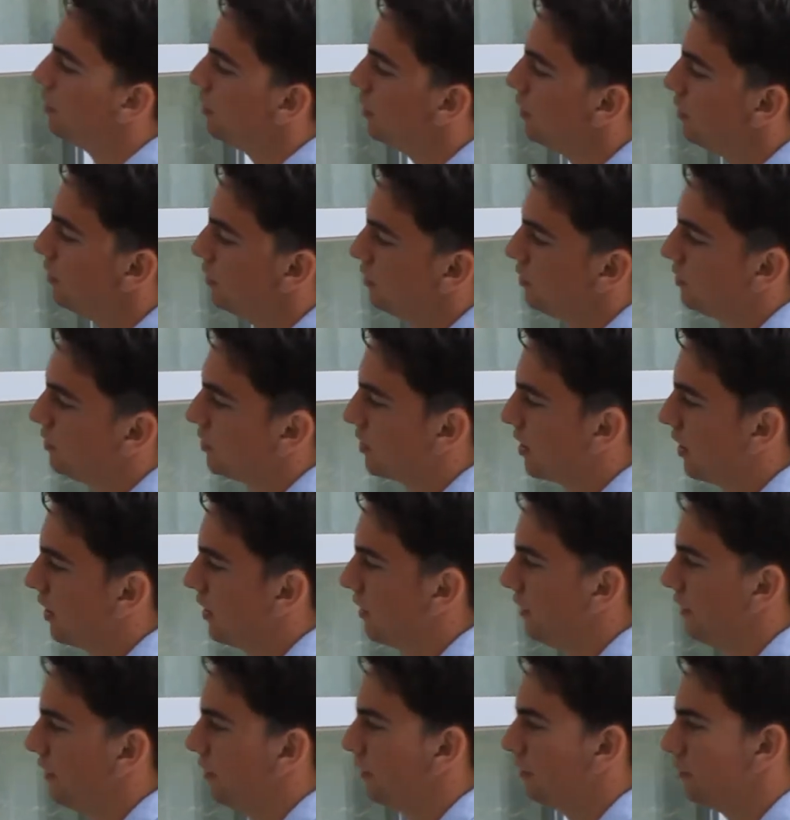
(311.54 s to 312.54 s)
just kind
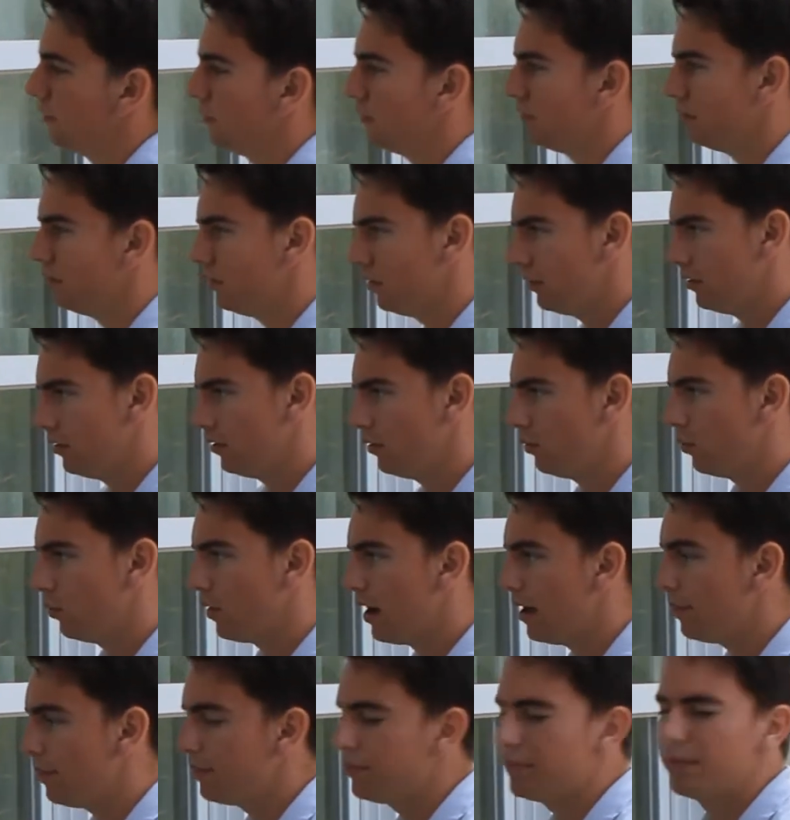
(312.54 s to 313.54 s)
of
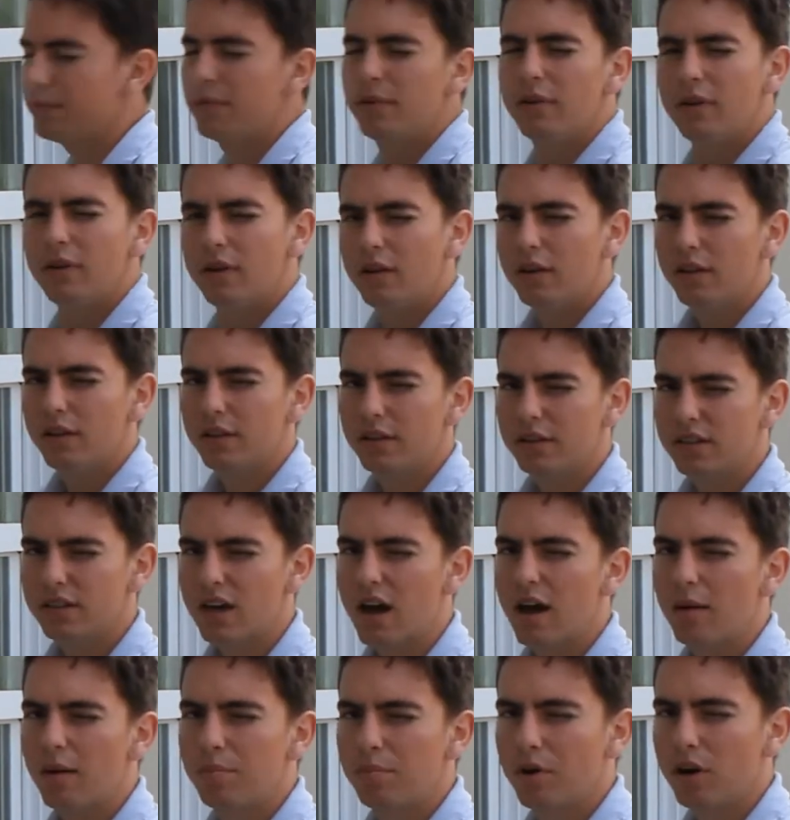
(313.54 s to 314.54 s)
wipe the
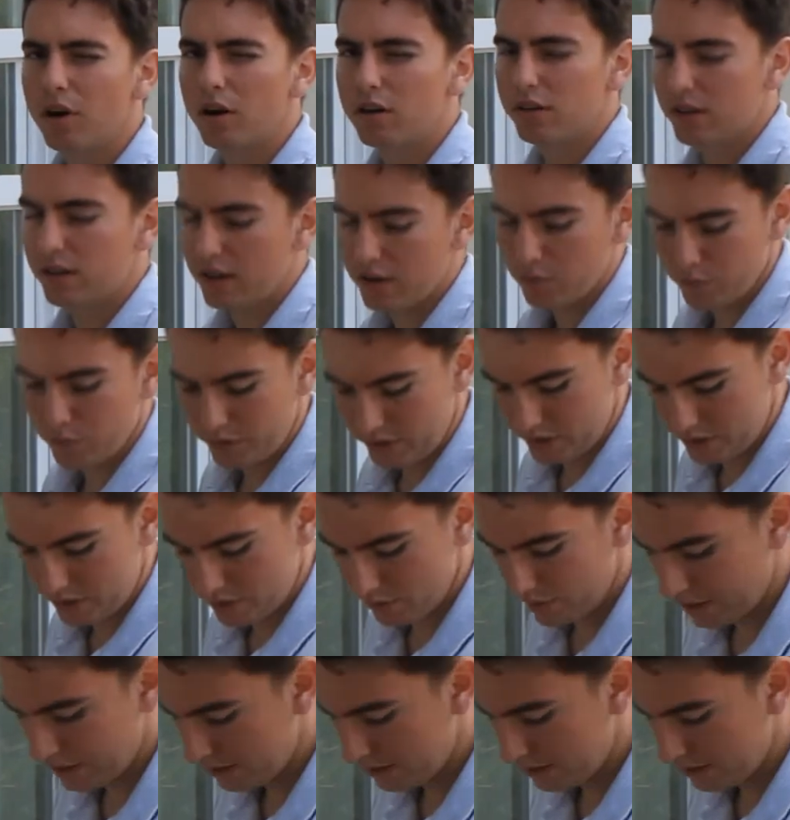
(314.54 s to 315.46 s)
top part of that window right